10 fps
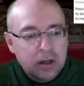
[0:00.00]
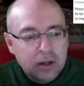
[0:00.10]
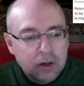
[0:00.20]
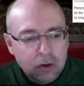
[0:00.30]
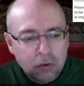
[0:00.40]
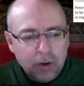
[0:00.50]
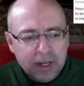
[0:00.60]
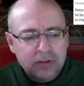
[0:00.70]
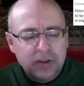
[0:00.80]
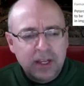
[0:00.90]
Great
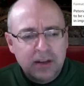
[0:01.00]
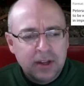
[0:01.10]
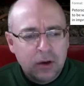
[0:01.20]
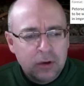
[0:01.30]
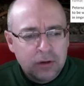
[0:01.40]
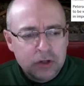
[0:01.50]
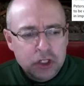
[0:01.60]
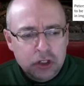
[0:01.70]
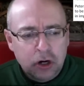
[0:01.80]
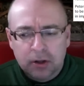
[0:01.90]
takedown of a
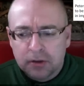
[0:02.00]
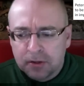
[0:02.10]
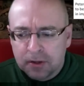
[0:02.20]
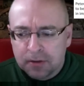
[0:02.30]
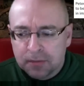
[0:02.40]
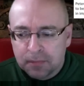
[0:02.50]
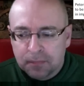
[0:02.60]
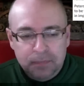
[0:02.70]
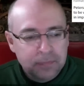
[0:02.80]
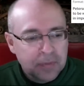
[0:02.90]
charlatan.
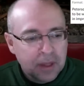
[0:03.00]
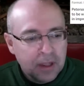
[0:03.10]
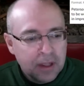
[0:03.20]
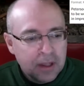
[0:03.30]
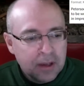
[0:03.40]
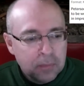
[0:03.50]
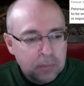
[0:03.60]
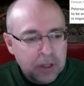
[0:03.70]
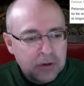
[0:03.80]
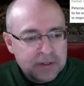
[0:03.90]

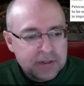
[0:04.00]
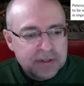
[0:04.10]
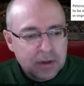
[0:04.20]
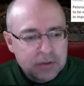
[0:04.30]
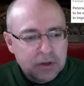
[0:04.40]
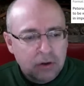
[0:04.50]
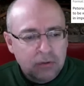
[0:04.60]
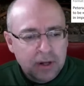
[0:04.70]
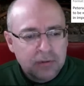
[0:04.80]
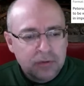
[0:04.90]
Peterson sounds all right
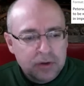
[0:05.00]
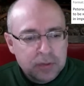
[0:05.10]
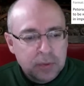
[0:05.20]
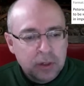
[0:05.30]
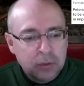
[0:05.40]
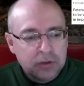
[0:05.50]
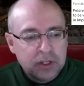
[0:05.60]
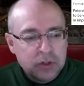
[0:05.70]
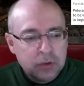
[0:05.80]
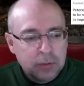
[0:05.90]
at first, but he will
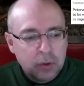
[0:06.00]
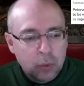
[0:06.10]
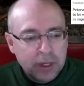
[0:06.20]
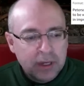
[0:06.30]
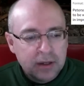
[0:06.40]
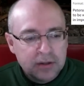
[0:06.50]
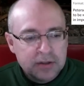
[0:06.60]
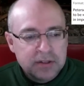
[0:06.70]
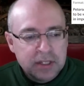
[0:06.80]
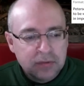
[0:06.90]
teach you to be weak,
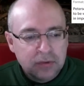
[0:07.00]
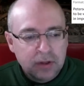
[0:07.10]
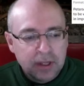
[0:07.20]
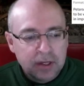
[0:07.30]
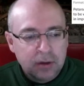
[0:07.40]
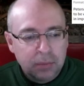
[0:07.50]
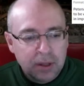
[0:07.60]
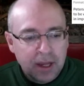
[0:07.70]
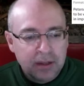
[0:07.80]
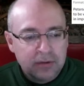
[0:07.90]
deceitful, and
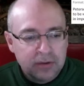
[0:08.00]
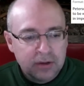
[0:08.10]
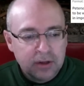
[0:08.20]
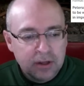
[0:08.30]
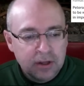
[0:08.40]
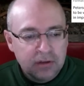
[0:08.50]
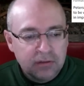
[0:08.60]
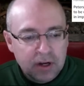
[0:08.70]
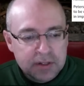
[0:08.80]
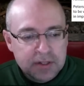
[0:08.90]
compliant.
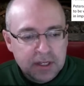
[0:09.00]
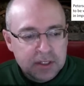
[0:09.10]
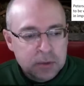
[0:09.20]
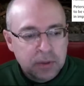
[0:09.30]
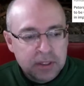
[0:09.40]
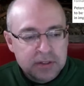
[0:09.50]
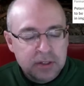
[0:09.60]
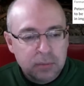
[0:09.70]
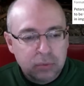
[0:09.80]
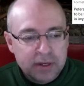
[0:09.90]
Vox Day explains in
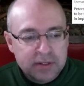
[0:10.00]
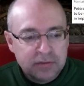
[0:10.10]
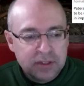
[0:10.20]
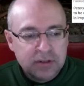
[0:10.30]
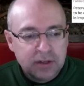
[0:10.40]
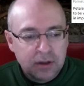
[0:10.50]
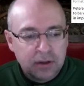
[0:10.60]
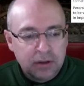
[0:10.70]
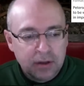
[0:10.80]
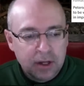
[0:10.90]
impressive detail,
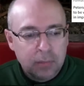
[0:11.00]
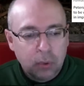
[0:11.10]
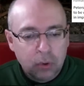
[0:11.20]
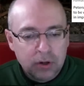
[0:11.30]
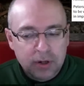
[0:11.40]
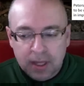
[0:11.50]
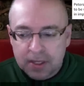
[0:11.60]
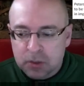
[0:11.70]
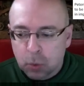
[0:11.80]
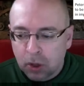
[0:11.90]
an important
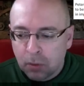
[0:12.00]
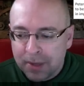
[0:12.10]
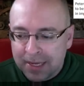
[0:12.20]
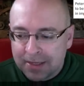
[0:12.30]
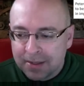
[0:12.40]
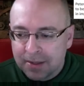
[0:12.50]
case well made.